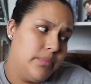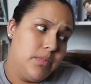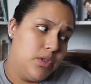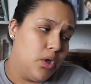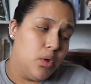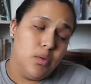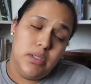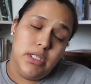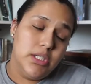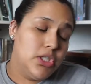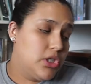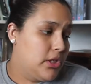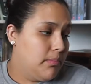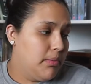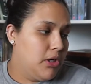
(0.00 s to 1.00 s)
Don't
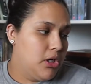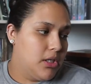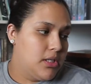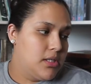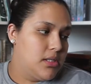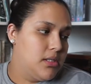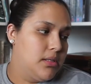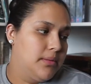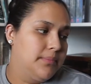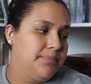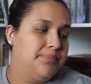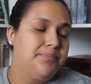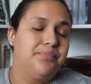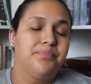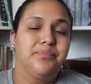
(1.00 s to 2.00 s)
touch the books.
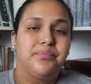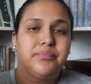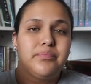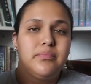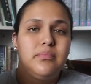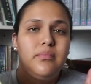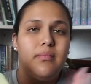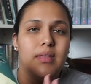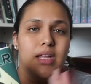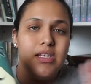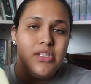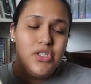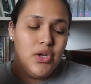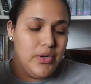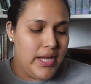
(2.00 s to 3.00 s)

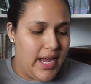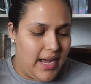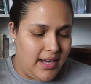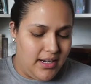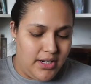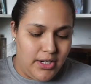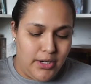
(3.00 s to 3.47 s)
So yeah,